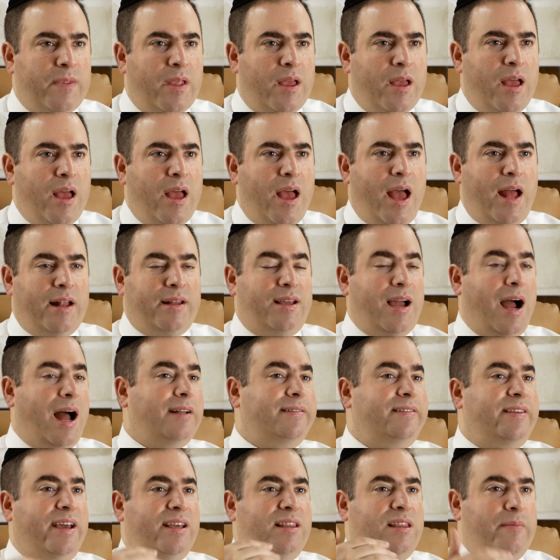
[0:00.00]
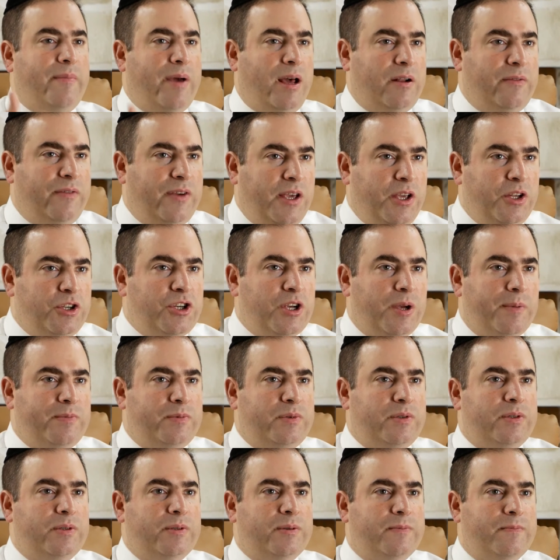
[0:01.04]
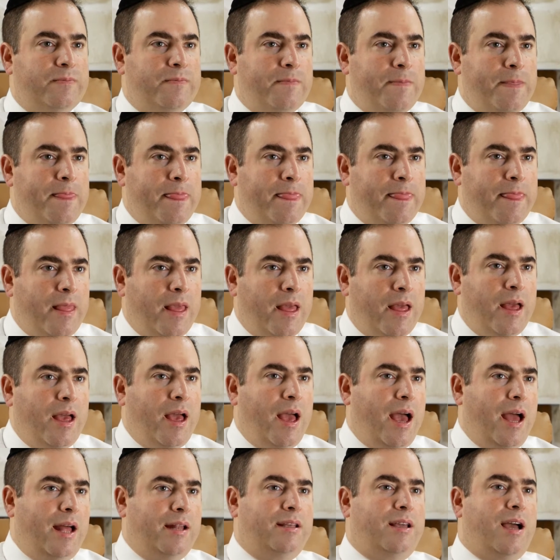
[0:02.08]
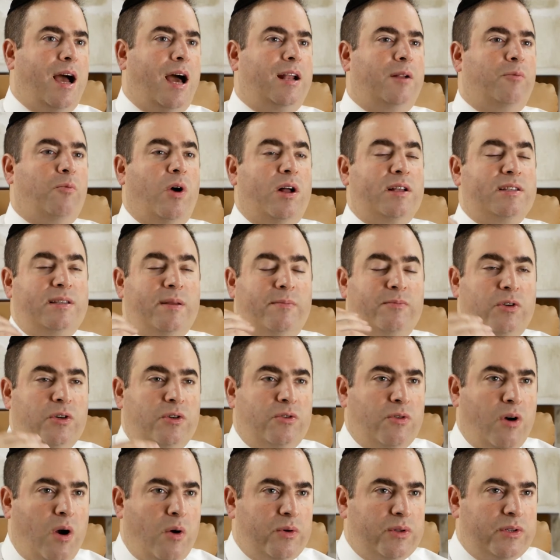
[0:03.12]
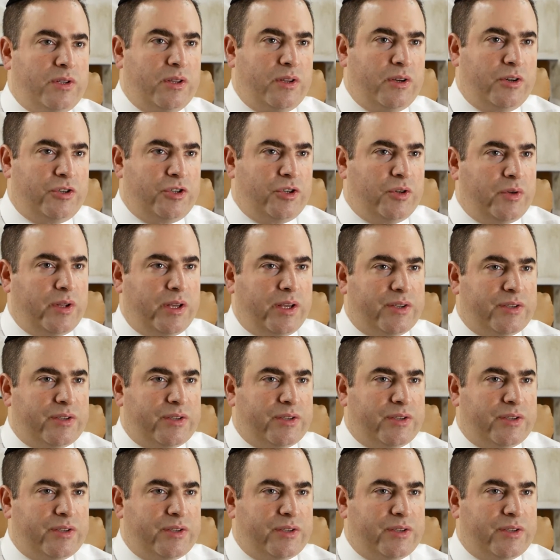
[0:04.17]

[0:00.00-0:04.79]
And God take them out of Egypt, and God wants them to grow into their Judaism.